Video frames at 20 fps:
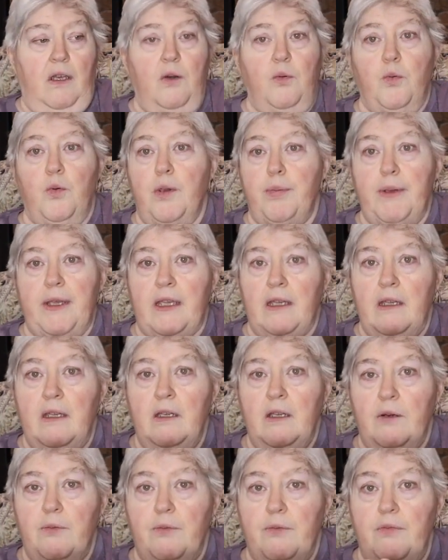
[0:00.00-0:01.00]
ribbing
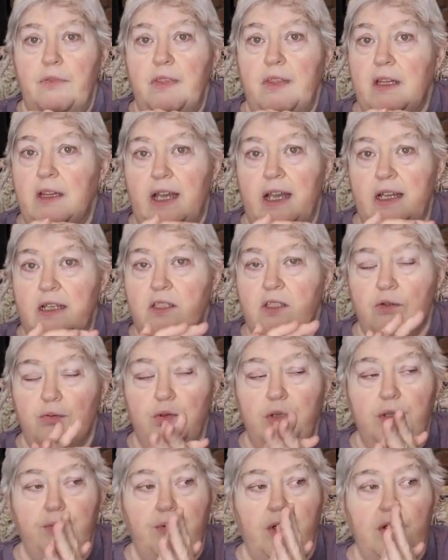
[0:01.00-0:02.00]
the last
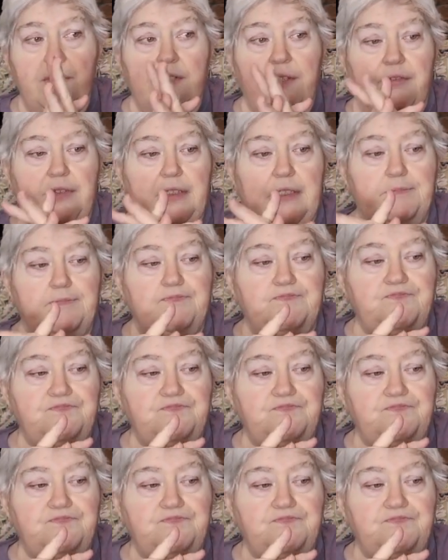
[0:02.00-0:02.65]
three rows of it.